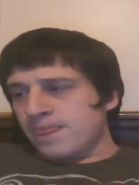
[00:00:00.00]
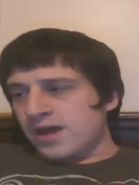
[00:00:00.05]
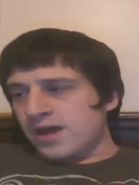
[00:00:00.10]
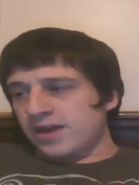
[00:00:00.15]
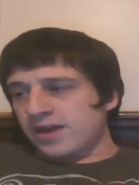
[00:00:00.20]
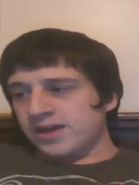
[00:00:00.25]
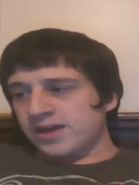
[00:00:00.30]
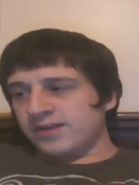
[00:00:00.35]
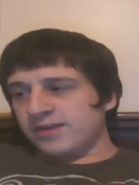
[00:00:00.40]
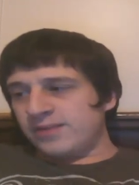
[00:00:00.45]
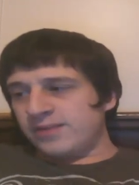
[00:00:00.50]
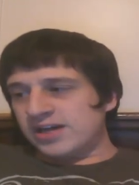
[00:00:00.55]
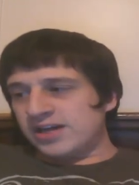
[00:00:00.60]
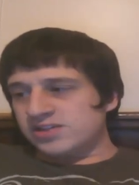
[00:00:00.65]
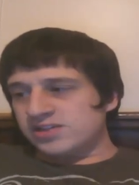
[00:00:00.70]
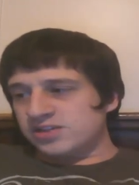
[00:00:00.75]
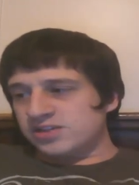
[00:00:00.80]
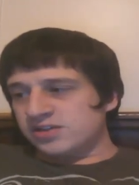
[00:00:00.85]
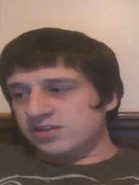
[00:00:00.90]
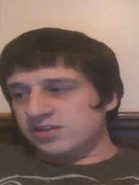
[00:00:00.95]
and I can
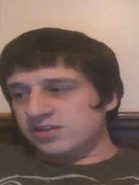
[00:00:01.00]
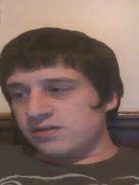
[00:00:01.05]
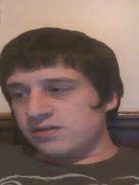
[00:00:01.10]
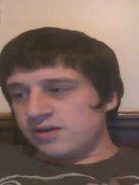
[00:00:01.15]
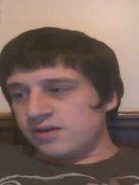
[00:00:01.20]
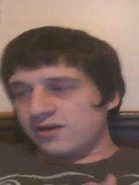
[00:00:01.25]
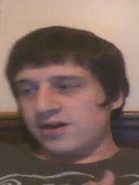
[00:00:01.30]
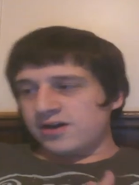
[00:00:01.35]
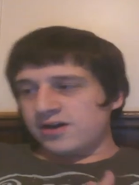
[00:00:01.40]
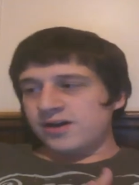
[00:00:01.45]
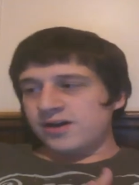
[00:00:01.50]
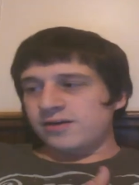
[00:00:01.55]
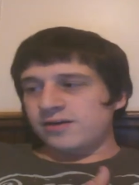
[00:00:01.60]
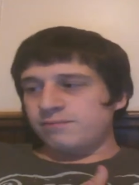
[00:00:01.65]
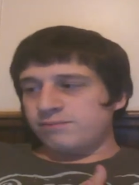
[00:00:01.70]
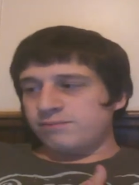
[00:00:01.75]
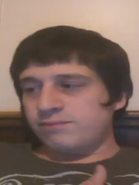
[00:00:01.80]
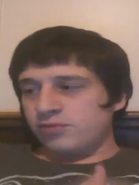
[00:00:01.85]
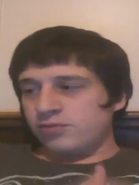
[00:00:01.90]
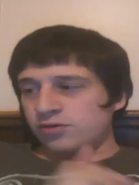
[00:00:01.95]
imagine uh,
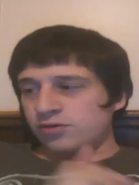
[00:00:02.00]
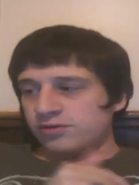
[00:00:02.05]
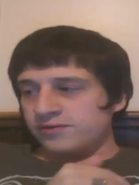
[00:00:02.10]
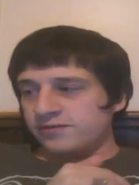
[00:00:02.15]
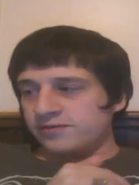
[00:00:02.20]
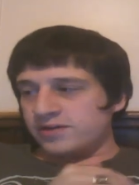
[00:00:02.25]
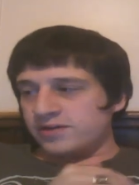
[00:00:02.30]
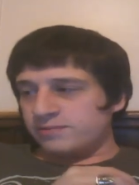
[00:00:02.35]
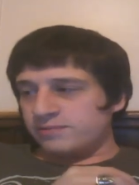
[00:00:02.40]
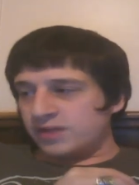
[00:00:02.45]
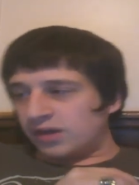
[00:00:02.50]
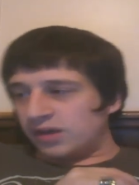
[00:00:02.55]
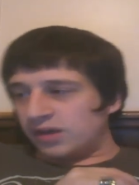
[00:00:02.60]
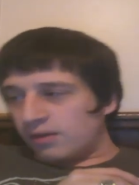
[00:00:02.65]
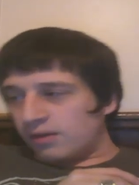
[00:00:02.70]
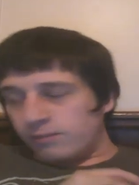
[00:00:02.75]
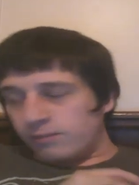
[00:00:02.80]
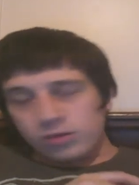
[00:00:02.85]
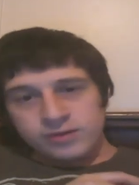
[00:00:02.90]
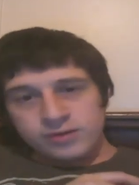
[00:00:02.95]
part of it being
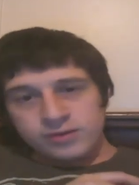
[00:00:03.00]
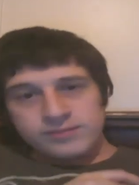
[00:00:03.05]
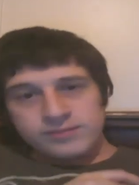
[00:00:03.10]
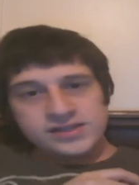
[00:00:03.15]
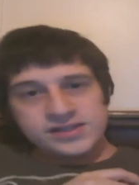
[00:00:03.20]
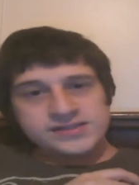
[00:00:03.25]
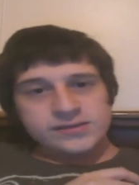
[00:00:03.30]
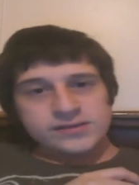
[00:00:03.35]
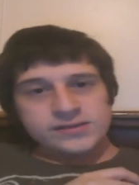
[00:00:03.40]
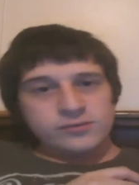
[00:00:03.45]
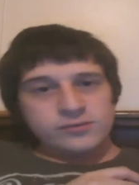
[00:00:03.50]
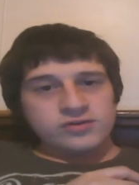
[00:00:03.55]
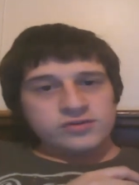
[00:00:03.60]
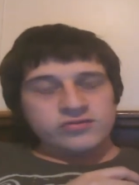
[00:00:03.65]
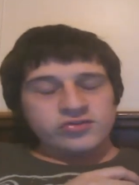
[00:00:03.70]
a bully messing with